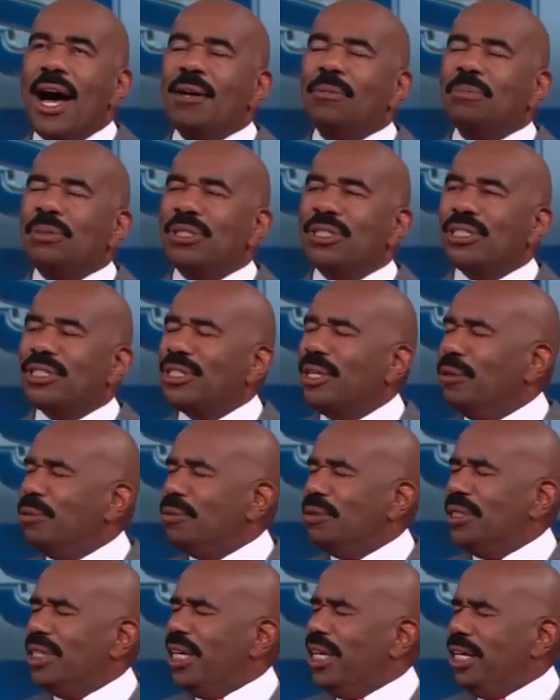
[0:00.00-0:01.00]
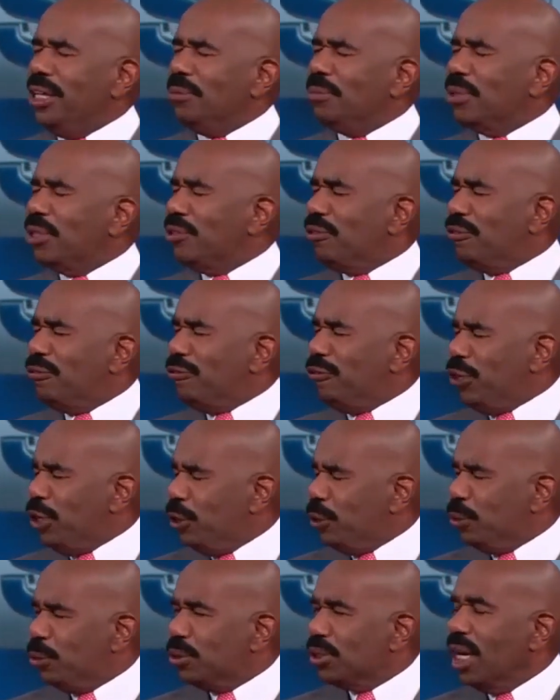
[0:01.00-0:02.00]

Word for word: I'm so damn confused.